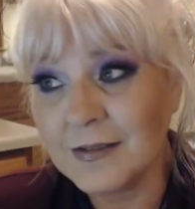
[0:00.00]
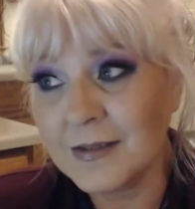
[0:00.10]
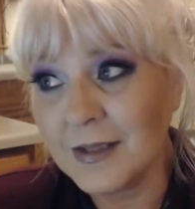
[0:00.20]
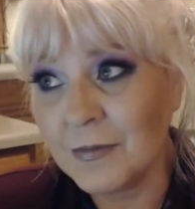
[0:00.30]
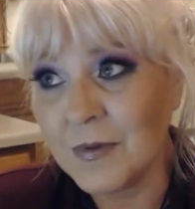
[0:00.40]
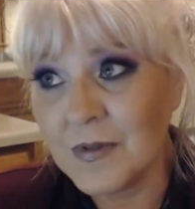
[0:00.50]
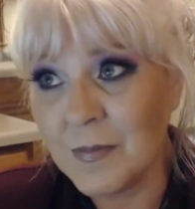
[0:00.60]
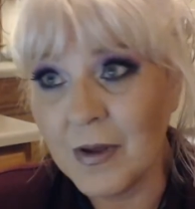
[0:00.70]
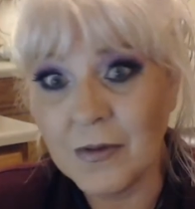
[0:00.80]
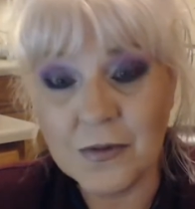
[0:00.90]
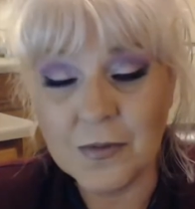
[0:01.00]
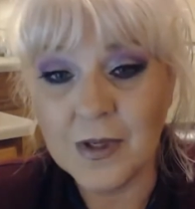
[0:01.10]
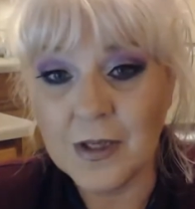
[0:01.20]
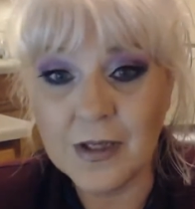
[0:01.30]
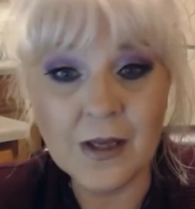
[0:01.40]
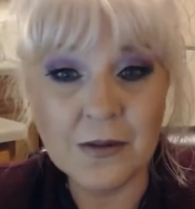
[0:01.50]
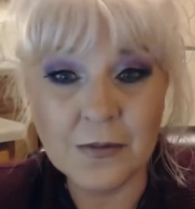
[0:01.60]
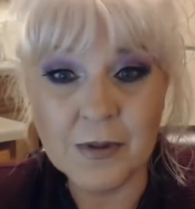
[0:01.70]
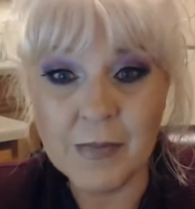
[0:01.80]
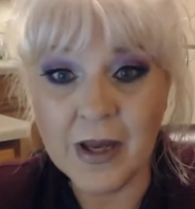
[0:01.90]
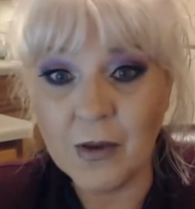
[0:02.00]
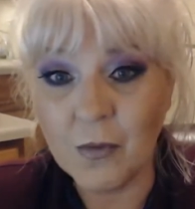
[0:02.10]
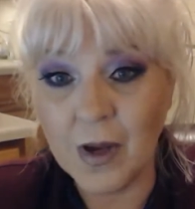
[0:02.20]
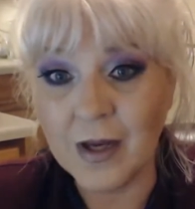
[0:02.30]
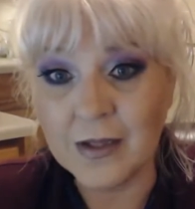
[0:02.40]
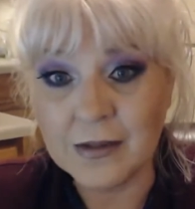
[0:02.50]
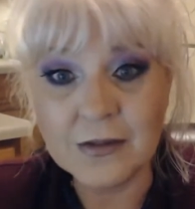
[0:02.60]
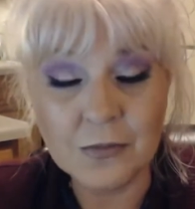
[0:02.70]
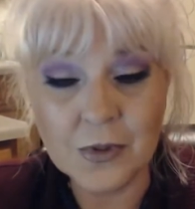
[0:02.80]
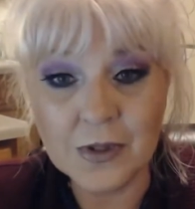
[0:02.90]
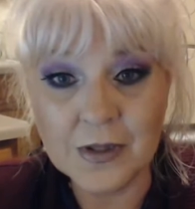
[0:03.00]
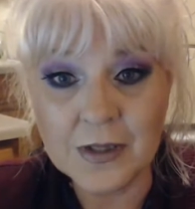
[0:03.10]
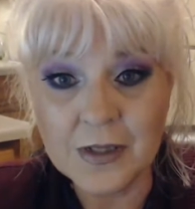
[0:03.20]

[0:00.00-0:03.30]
it was about a 3 mile walk to work,